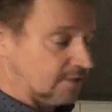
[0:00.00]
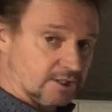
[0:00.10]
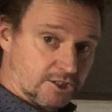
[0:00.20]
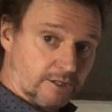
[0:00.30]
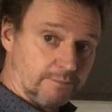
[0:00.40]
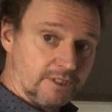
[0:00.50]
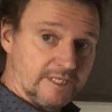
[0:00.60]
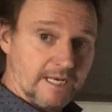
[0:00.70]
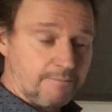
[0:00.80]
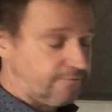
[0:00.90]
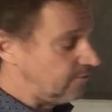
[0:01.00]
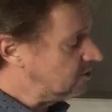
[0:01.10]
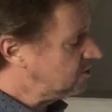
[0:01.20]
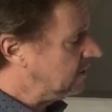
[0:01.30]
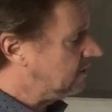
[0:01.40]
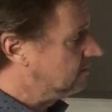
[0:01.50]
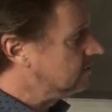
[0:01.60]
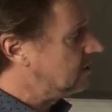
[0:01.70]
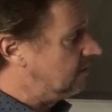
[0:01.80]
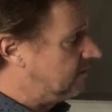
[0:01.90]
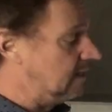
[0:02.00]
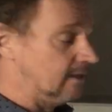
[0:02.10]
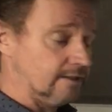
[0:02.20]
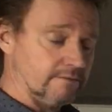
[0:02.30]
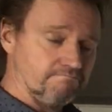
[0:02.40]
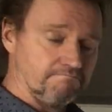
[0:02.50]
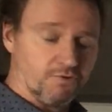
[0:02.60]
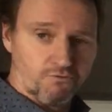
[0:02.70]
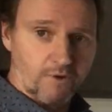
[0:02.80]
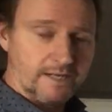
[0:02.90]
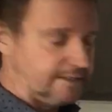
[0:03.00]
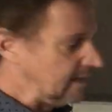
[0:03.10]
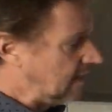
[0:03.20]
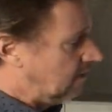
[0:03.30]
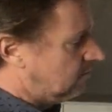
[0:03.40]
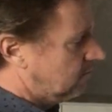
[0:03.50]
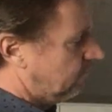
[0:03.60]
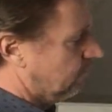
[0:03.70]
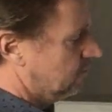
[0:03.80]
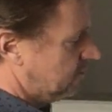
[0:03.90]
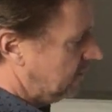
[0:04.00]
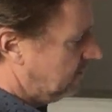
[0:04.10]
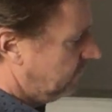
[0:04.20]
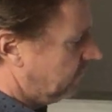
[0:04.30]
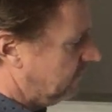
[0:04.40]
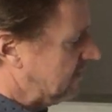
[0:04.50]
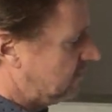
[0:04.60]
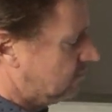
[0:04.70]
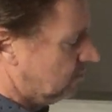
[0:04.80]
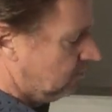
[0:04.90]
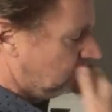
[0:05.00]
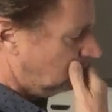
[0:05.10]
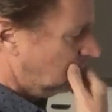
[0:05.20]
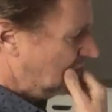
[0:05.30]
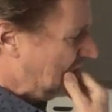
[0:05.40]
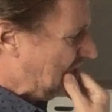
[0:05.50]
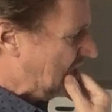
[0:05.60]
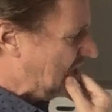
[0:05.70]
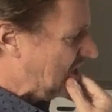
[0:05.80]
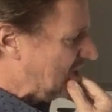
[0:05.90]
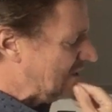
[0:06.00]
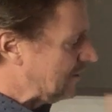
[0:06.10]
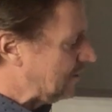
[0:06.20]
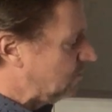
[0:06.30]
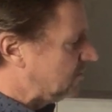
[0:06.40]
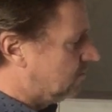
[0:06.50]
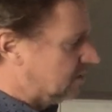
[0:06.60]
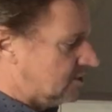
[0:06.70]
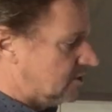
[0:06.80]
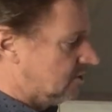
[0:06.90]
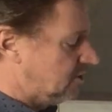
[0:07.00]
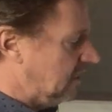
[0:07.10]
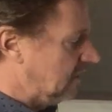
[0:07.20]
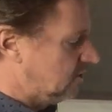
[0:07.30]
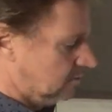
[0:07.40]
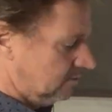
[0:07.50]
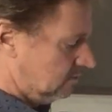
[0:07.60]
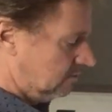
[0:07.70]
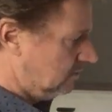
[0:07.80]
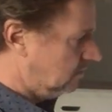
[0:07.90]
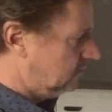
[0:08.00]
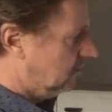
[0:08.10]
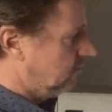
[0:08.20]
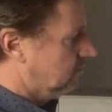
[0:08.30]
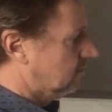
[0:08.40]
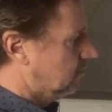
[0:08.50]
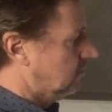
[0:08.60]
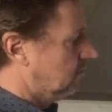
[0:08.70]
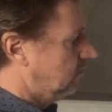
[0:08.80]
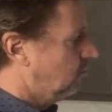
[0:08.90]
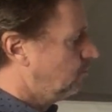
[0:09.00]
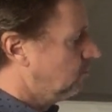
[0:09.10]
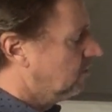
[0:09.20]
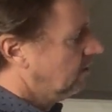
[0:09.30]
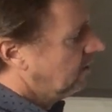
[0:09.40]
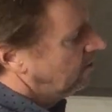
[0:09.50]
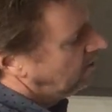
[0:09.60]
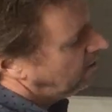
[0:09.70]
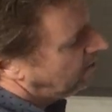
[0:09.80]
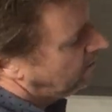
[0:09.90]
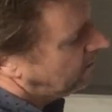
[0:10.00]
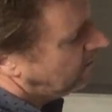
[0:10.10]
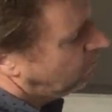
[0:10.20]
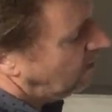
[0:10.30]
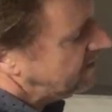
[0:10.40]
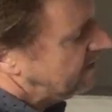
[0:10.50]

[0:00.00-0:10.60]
stop the tape for a second and then write down for yourself in this circle, which you can sketch on your notebook. Write